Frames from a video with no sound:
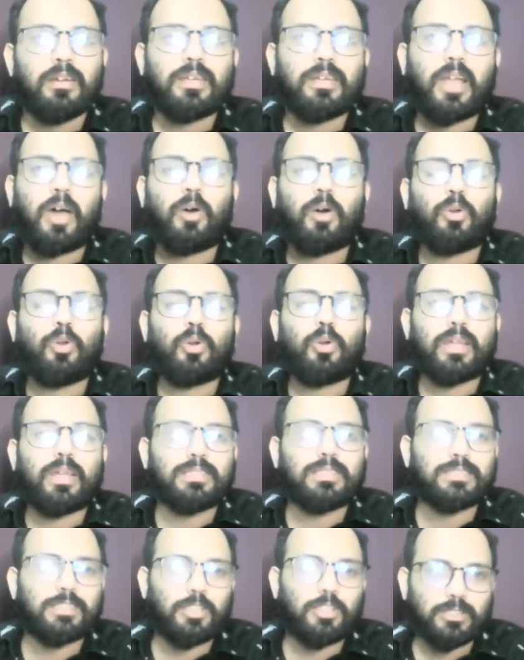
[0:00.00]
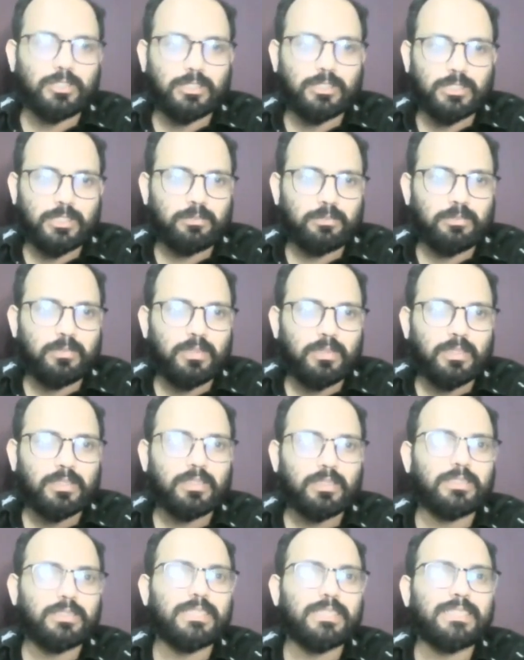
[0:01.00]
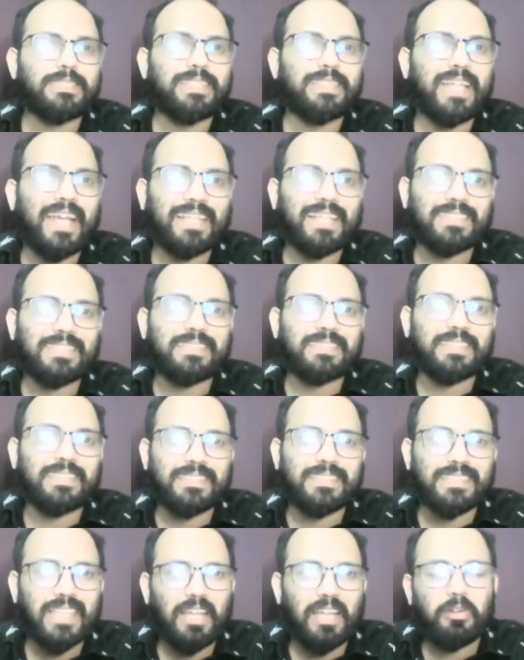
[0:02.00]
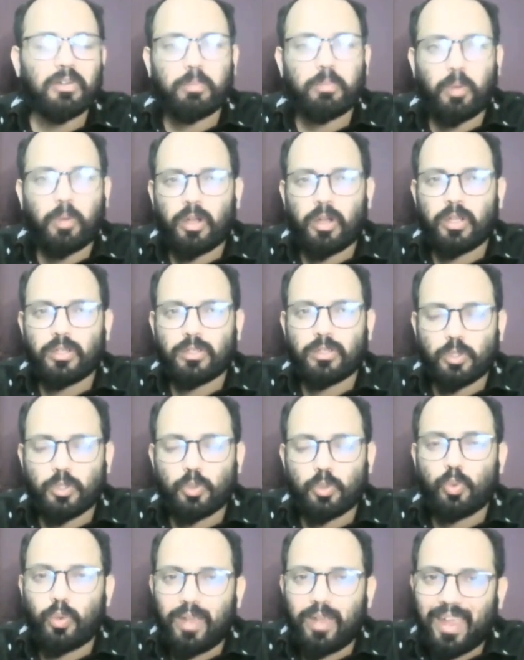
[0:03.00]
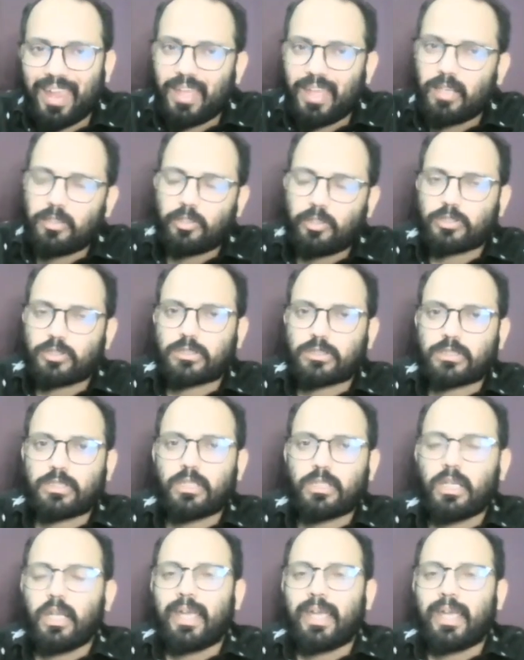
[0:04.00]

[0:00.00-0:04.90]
Now look at this question. This is exercise 11.28 question.